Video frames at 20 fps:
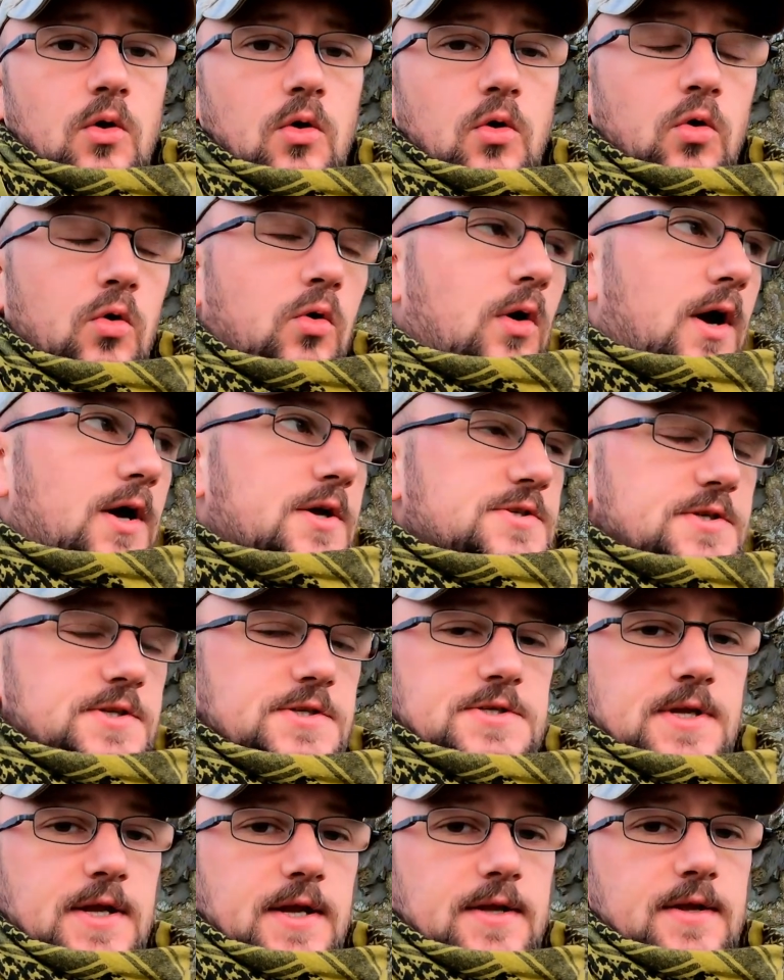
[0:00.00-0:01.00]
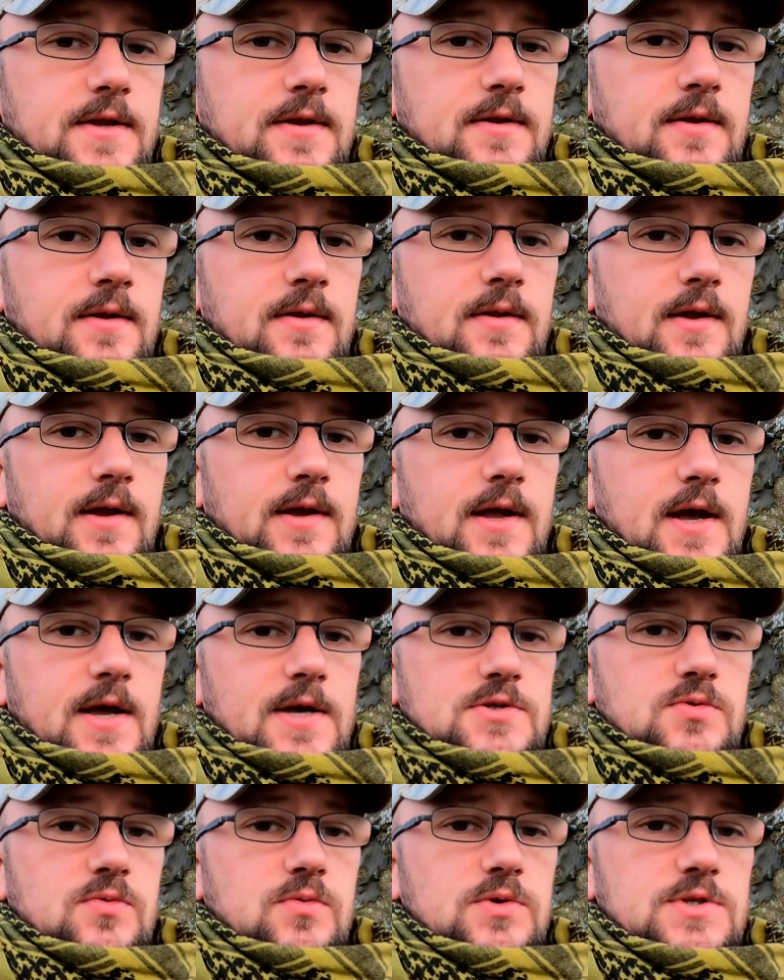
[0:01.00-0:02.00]
who actually stayed in the
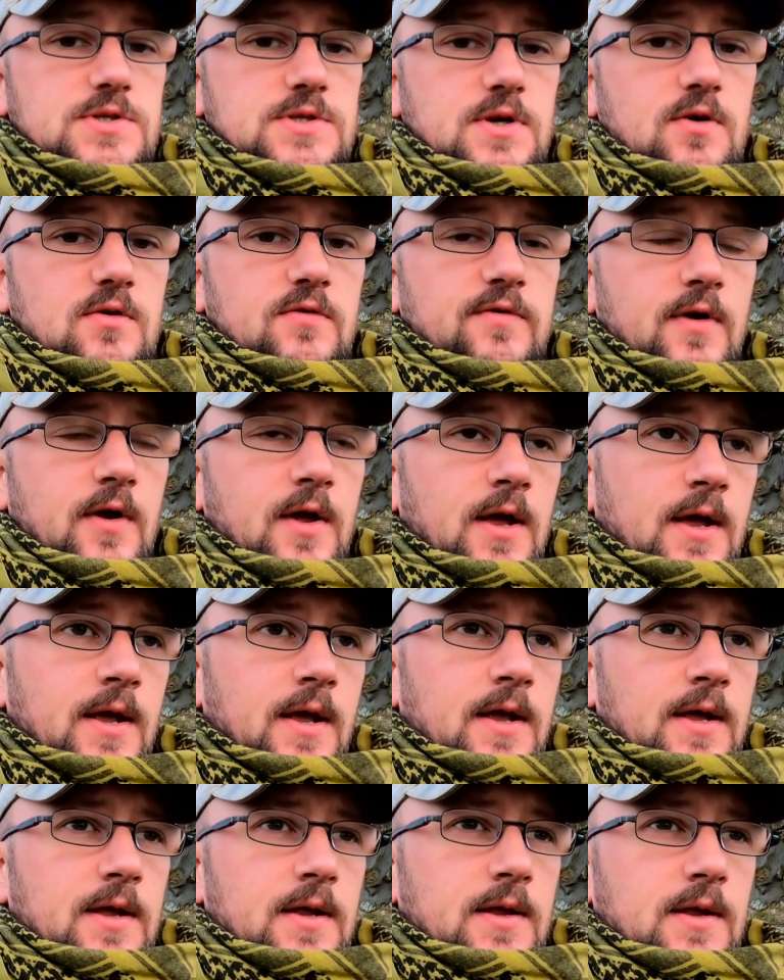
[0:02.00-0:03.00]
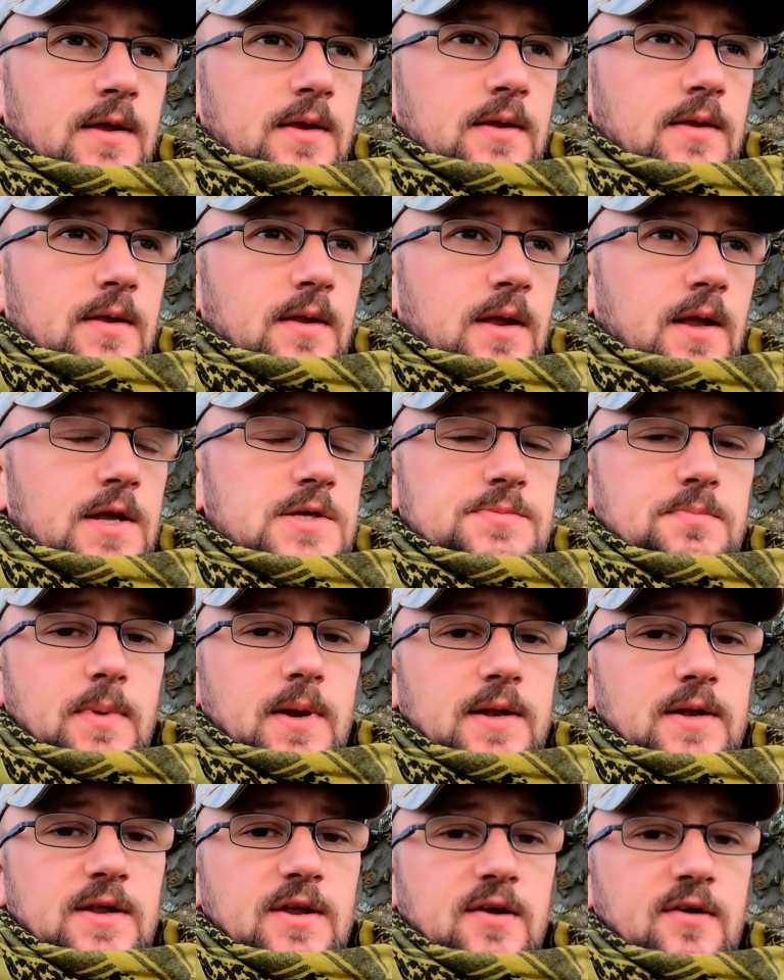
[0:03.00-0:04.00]
castle itself, is
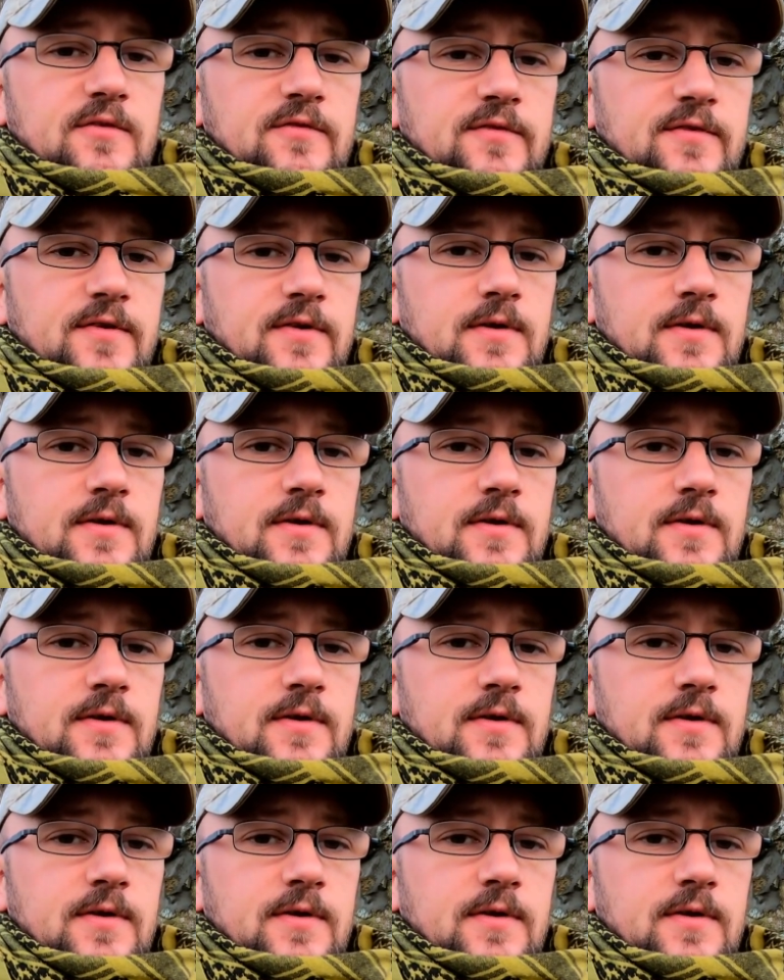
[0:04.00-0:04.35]
meant to have